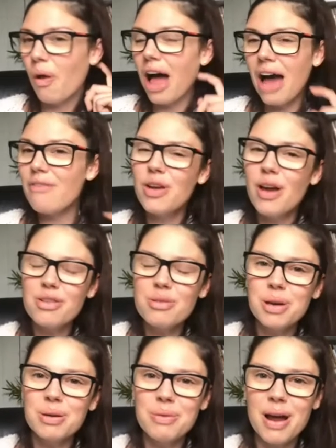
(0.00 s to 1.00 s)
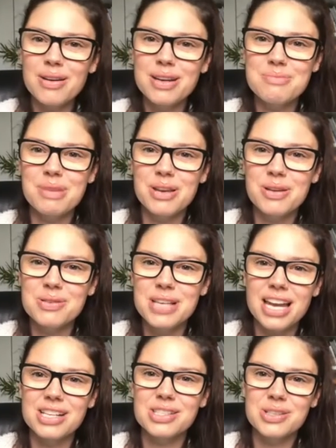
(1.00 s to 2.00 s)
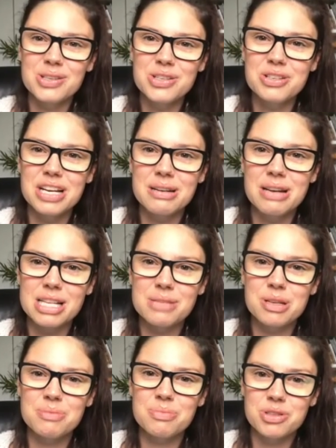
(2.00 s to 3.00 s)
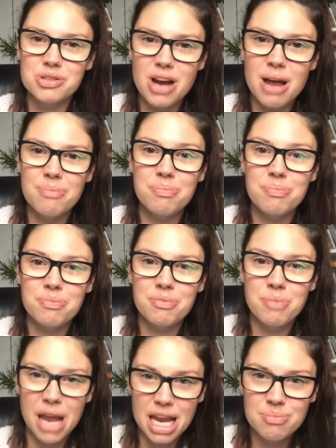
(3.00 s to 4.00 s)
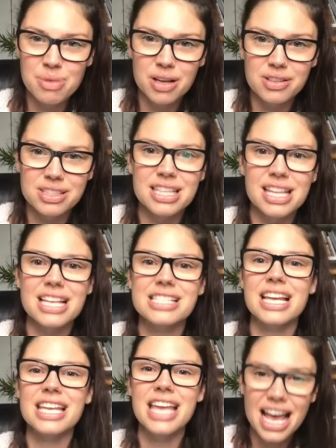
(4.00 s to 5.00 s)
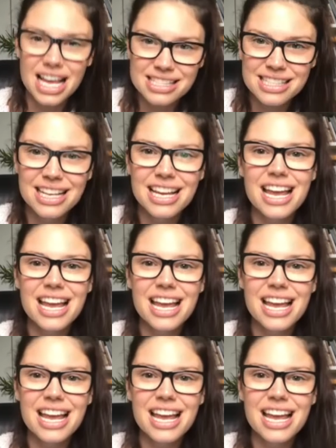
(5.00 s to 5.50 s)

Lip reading: have you ever been around anybody who's had a surgery and has been prescribed pain pills? And they say, yes.